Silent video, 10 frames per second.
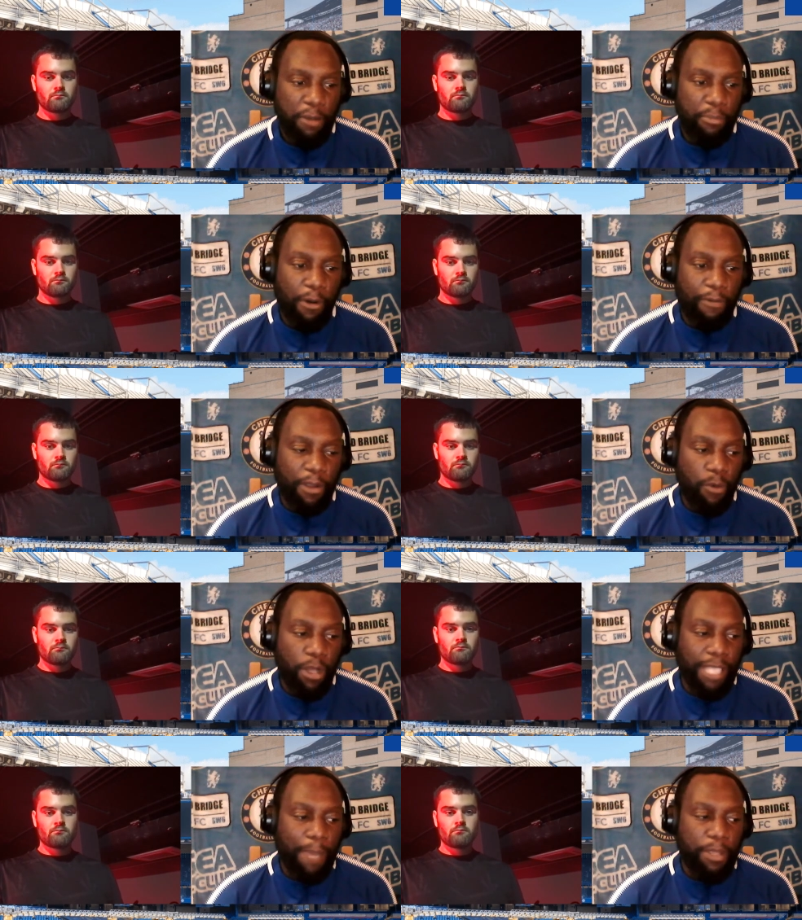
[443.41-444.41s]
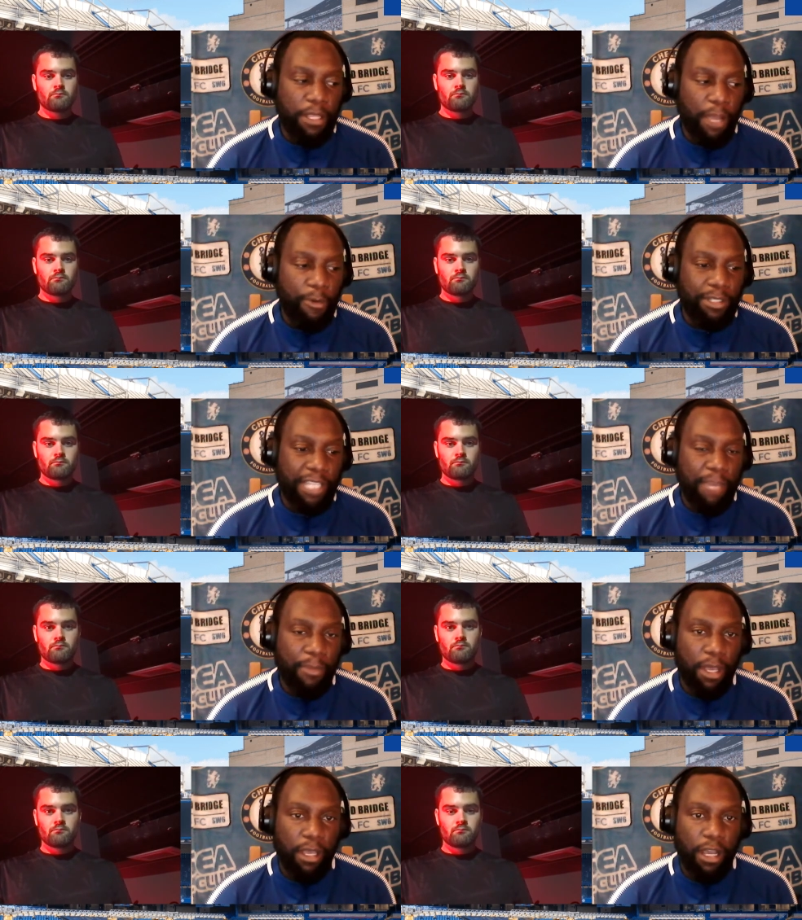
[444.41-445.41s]
Speaker 1: But I think what's happening now is team
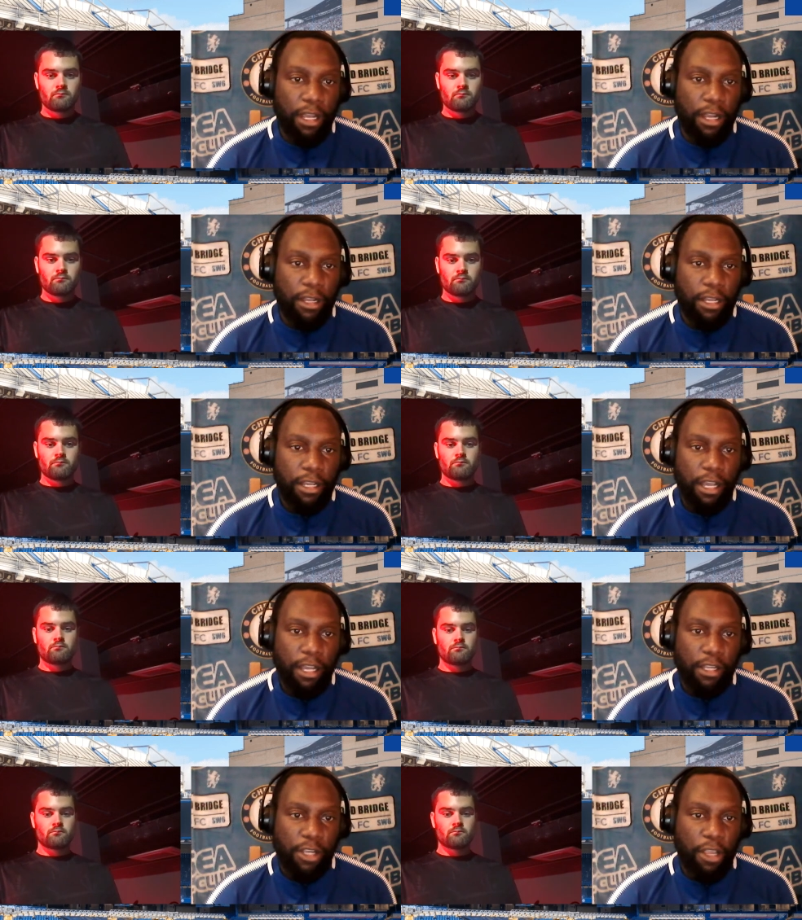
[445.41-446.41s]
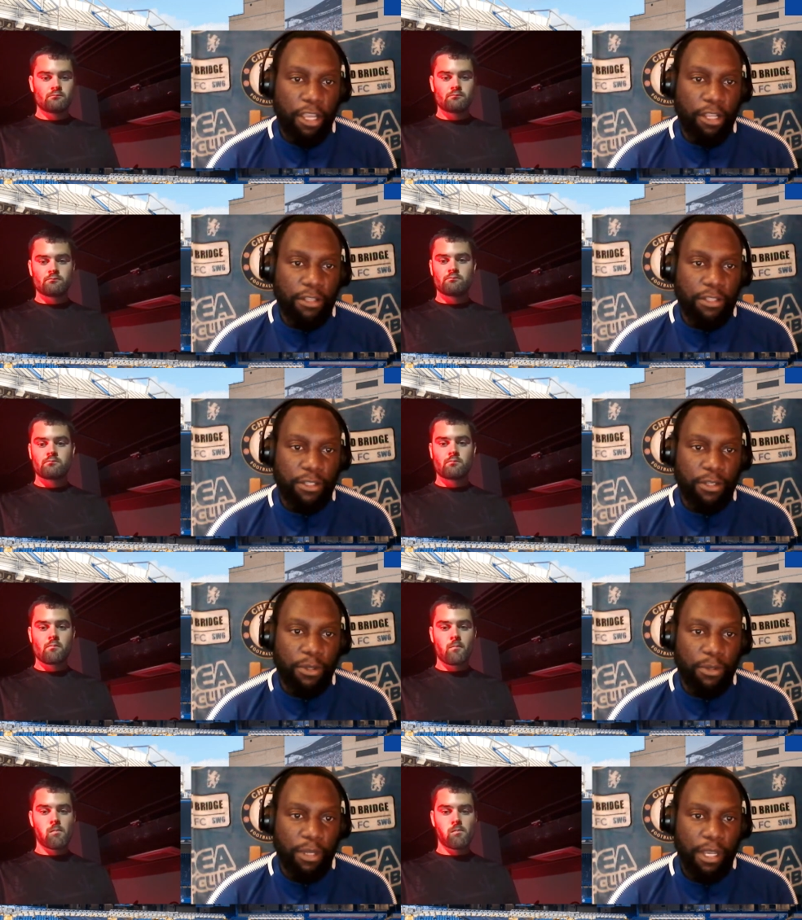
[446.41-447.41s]
are, are, are clocking on
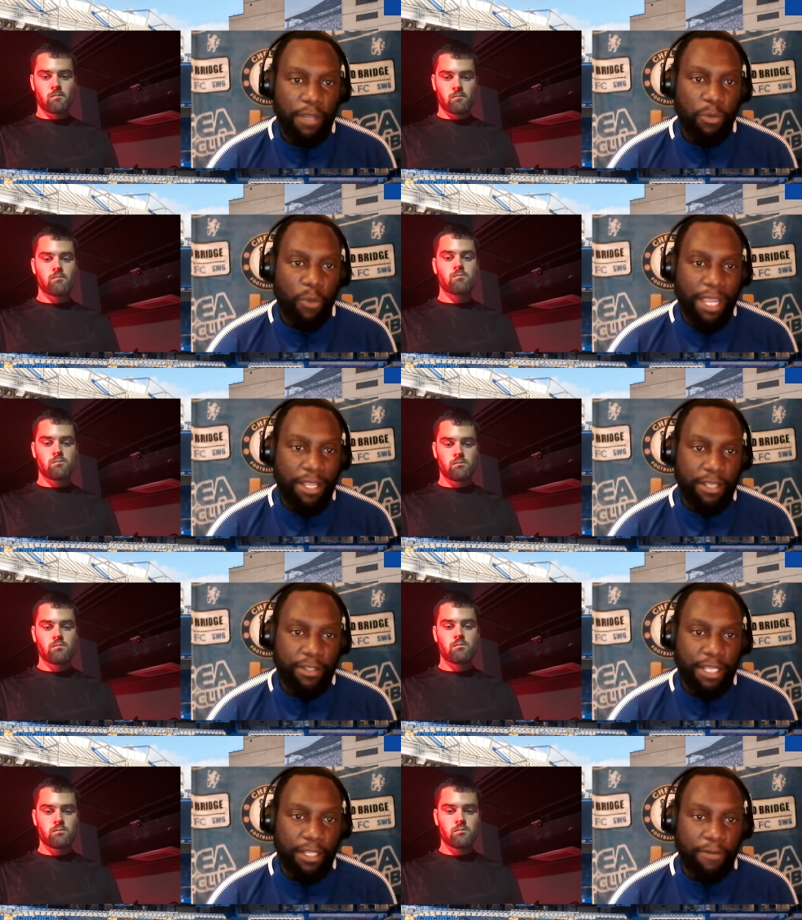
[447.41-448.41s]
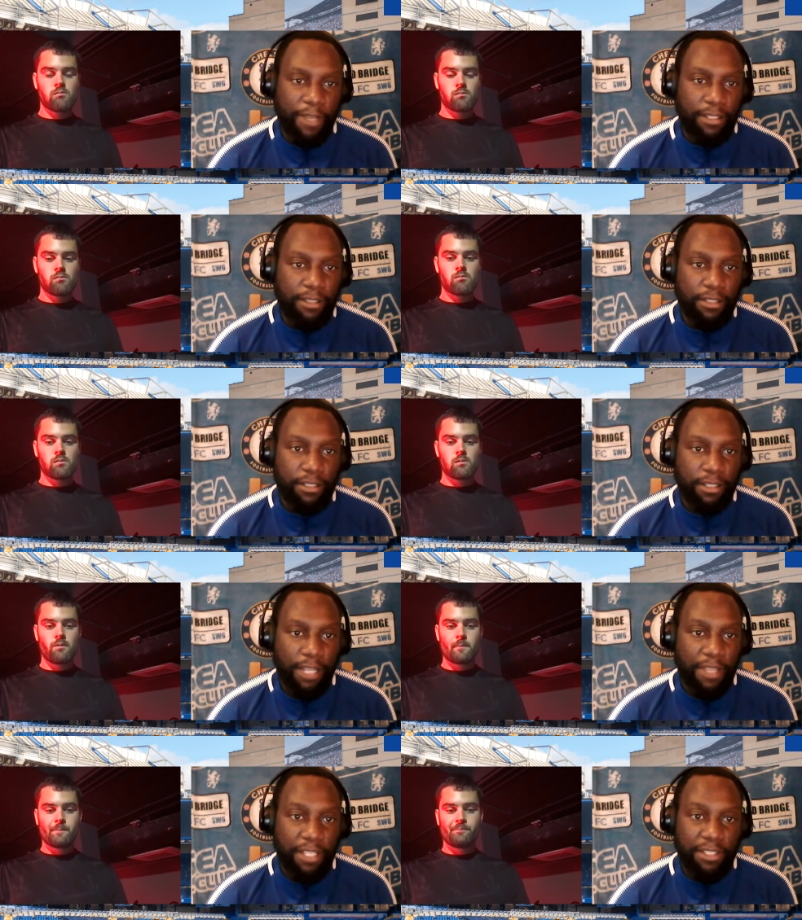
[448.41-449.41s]
to the weakness in the defence,
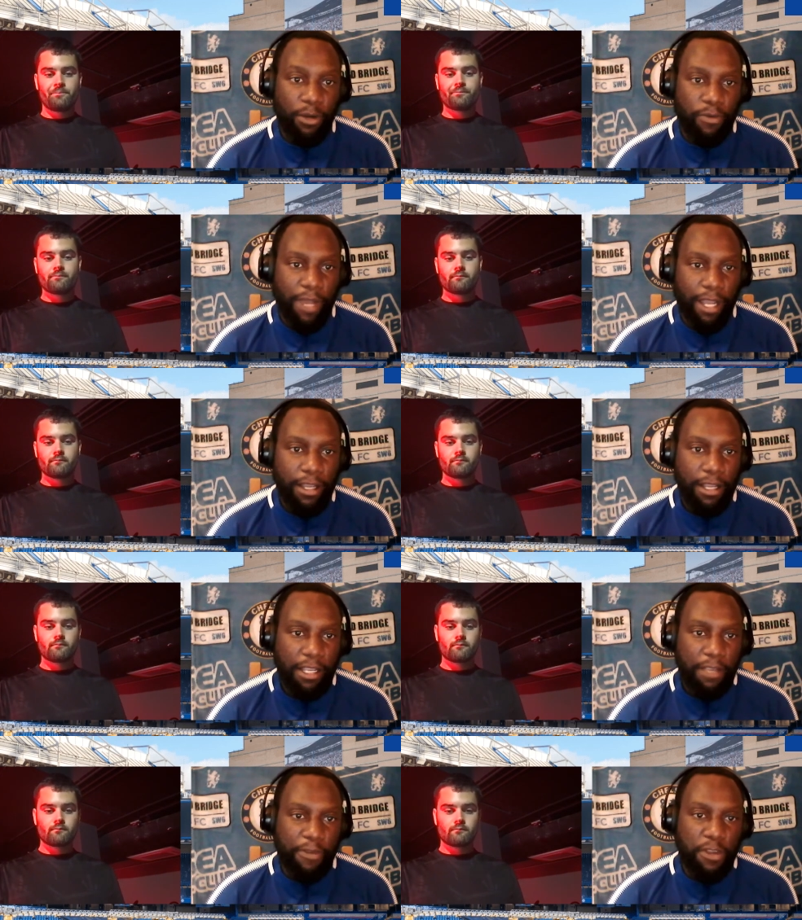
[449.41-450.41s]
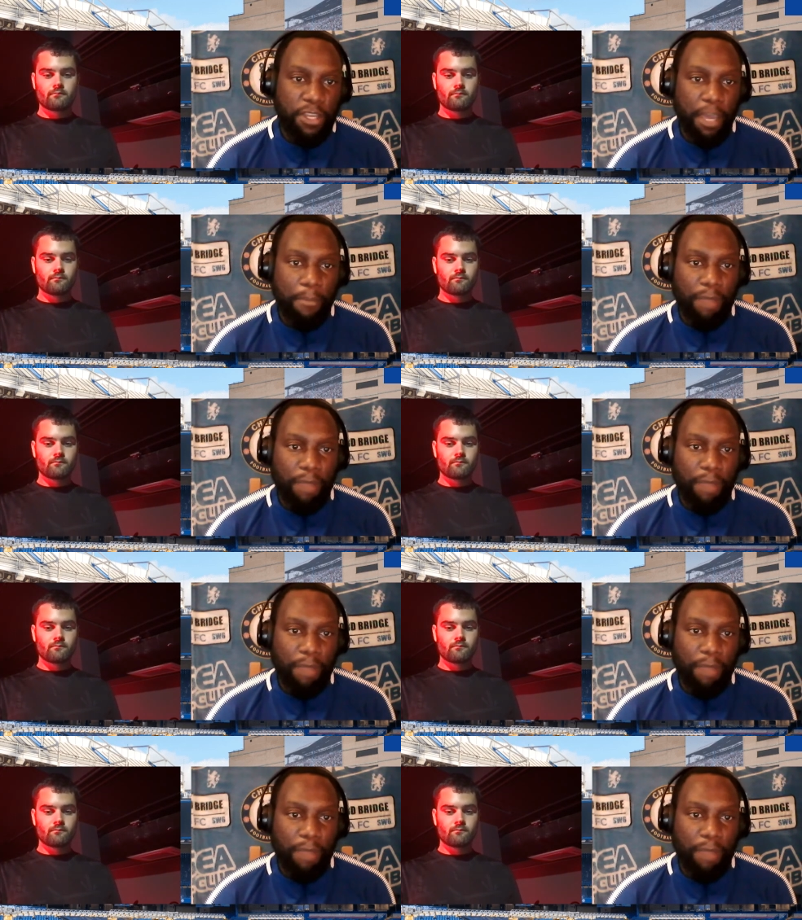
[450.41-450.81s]
and it's Silva. If you can get